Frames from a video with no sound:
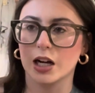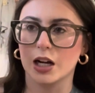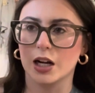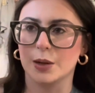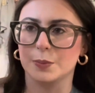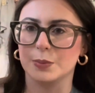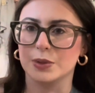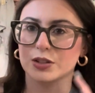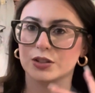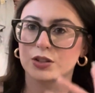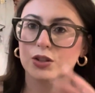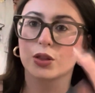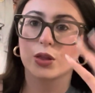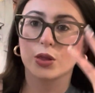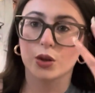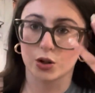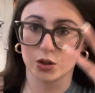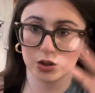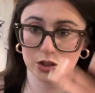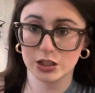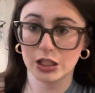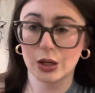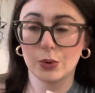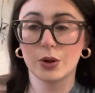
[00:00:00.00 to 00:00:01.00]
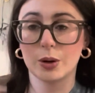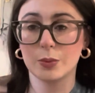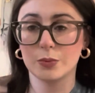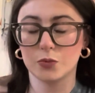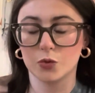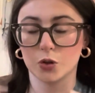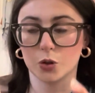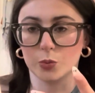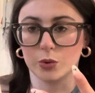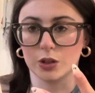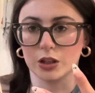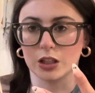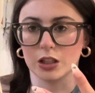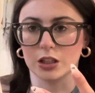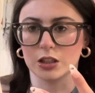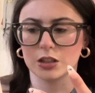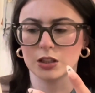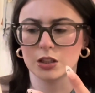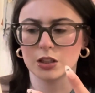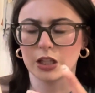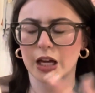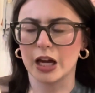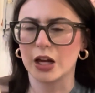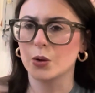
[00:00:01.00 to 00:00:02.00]
It's Thursday when I'm filming
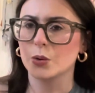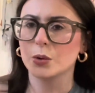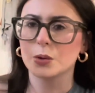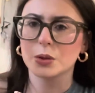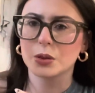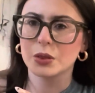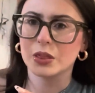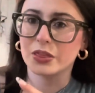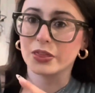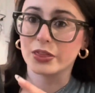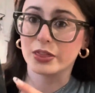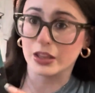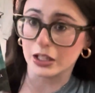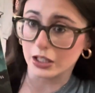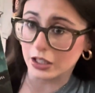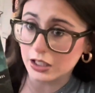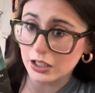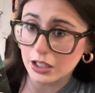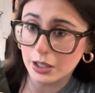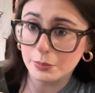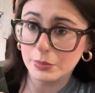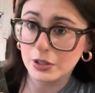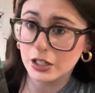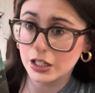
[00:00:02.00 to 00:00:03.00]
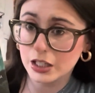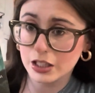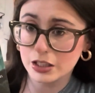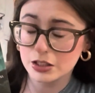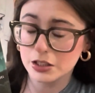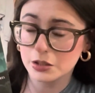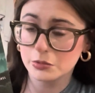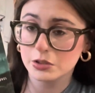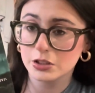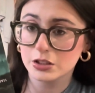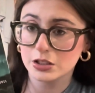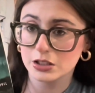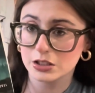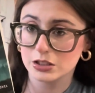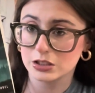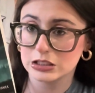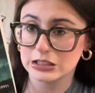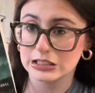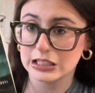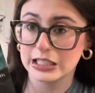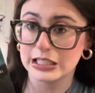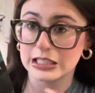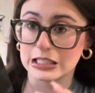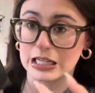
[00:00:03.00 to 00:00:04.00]
this. I don't think I'm gonna get done with this
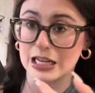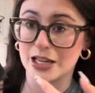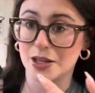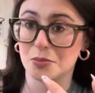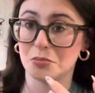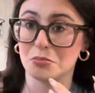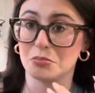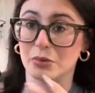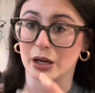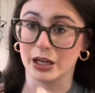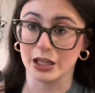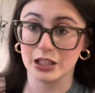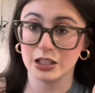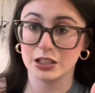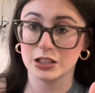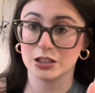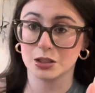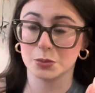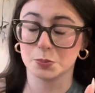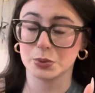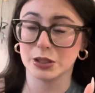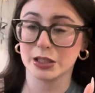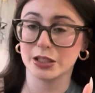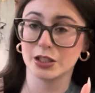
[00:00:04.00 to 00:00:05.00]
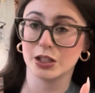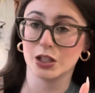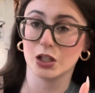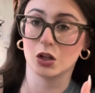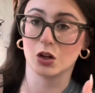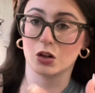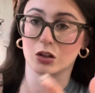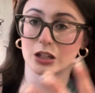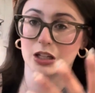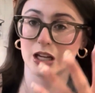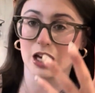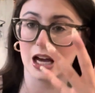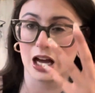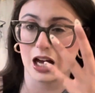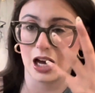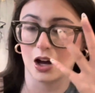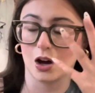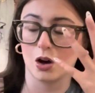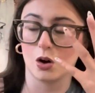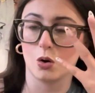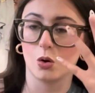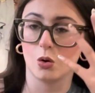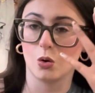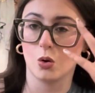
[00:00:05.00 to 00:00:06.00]
tonight. I might, depending on
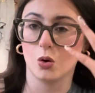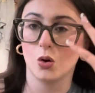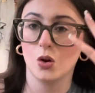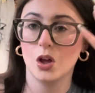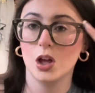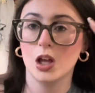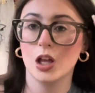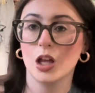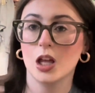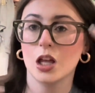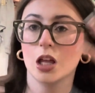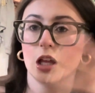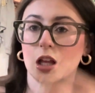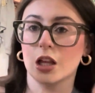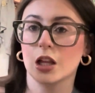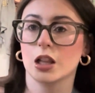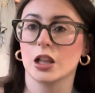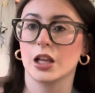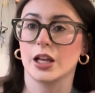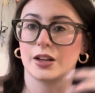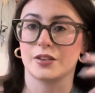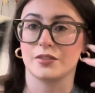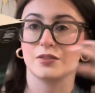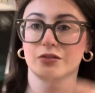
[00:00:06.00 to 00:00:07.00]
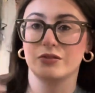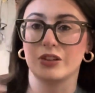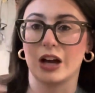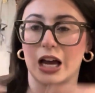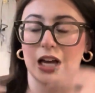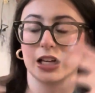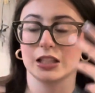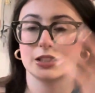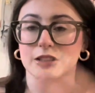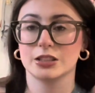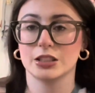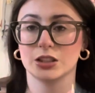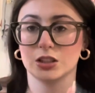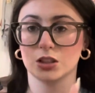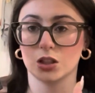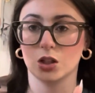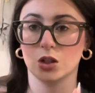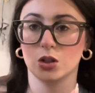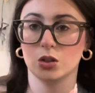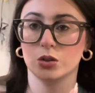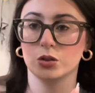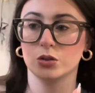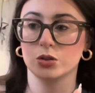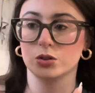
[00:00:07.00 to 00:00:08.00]
how like fast it
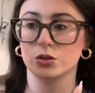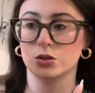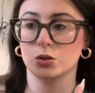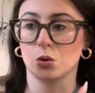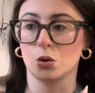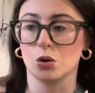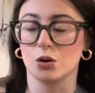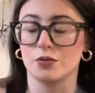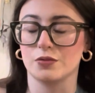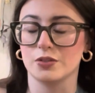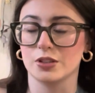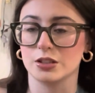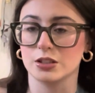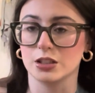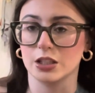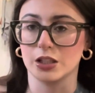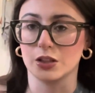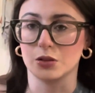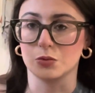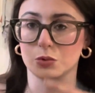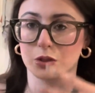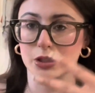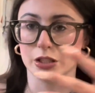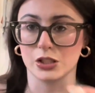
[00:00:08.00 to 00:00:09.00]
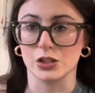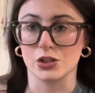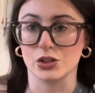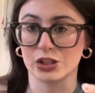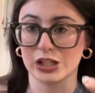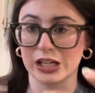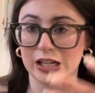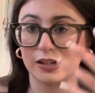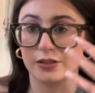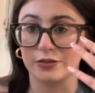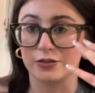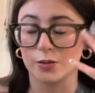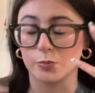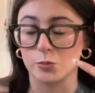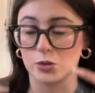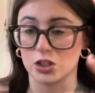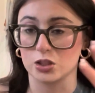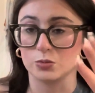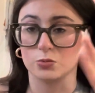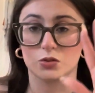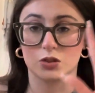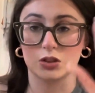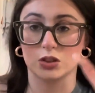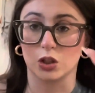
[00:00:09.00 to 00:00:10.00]
goes, or if it's like really entertaining from the
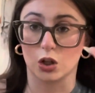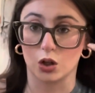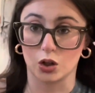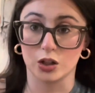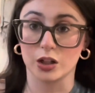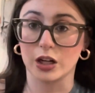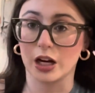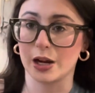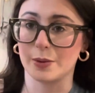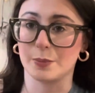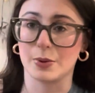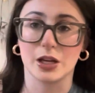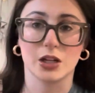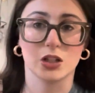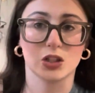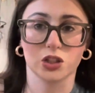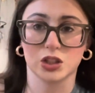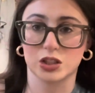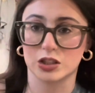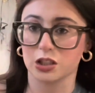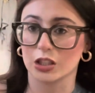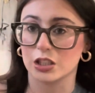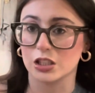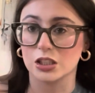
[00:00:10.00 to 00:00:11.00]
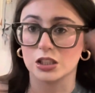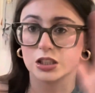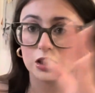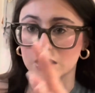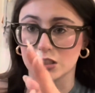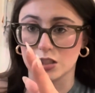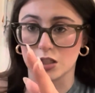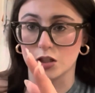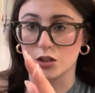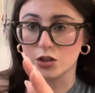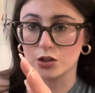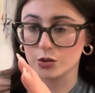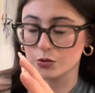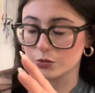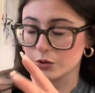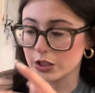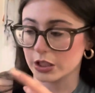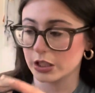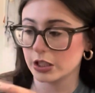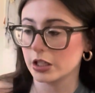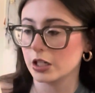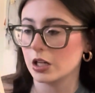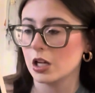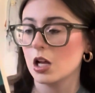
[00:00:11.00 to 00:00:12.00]
start, I might just like continue to read
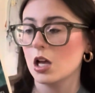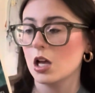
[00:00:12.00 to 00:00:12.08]
it.